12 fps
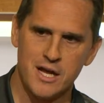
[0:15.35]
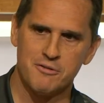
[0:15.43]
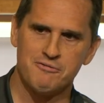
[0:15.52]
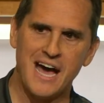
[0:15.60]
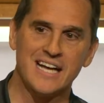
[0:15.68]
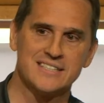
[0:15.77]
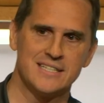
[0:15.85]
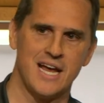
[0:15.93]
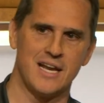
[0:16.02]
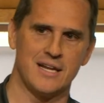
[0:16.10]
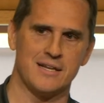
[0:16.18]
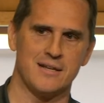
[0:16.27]

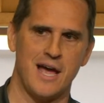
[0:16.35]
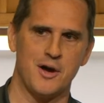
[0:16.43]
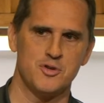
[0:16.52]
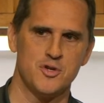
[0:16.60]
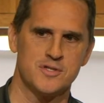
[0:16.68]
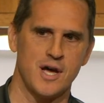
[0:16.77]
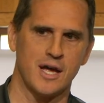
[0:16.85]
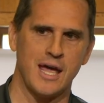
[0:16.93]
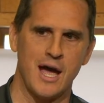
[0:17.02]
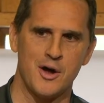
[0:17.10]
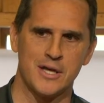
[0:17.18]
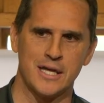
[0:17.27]
fascinating how Utah
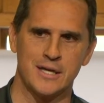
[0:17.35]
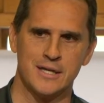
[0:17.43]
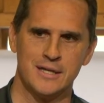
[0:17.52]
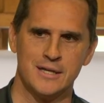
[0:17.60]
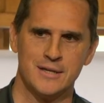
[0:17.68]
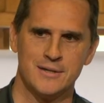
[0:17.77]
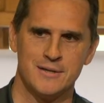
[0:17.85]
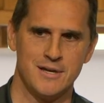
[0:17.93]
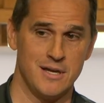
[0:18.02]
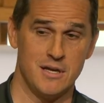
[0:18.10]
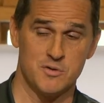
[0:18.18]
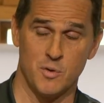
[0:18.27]
County
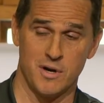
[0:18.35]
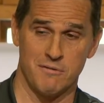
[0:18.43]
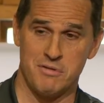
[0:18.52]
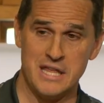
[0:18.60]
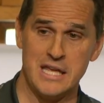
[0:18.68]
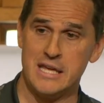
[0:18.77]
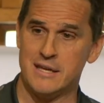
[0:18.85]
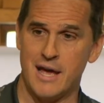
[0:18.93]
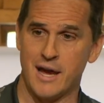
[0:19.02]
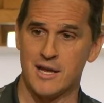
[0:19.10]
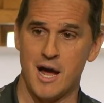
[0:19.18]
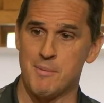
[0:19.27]
is one of the
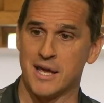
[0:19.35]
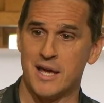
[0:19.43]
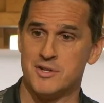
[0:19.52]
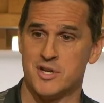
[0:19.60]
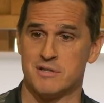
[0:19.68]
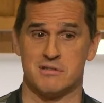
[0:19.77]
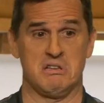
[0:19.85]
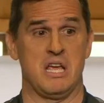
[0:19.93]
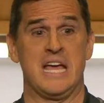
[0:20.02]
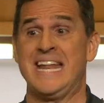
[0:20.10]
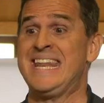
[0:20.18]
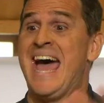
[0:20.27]
economic engines
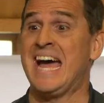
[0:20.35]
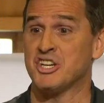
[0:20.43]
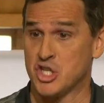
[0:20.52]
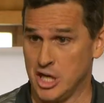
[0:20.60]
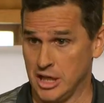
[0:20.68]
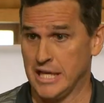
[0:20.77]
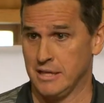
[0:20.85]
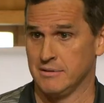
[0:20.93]
nationally.